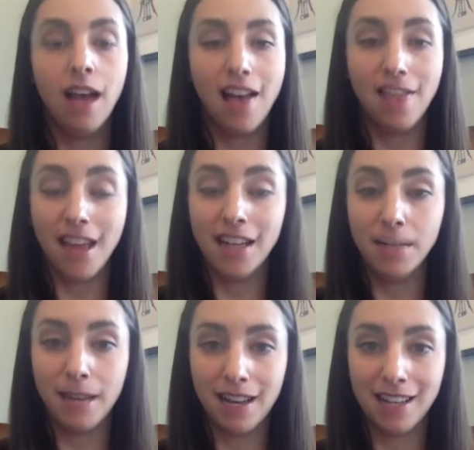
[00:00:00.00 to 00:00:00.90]
And that is
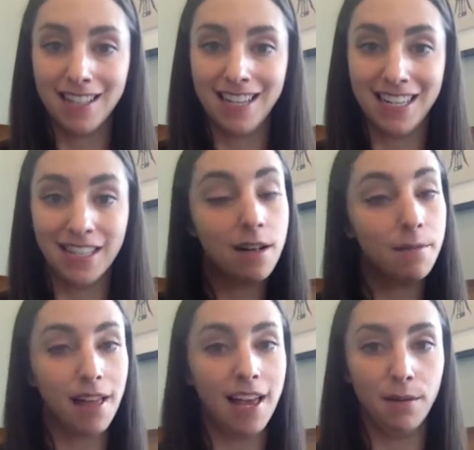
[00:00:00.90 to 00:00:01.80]
because it's
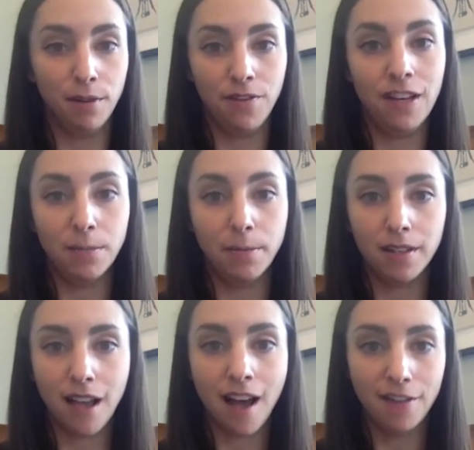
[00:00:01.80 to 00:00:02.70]
compliant with
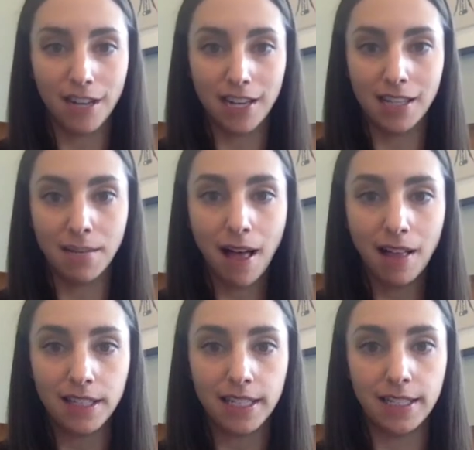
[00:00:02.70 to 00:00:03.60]
Facebook's advertising
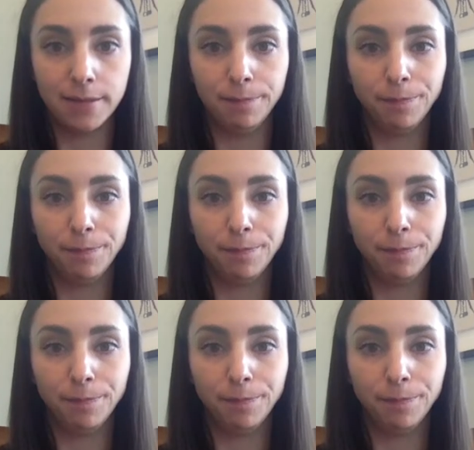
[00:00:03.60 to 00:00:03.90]
policies.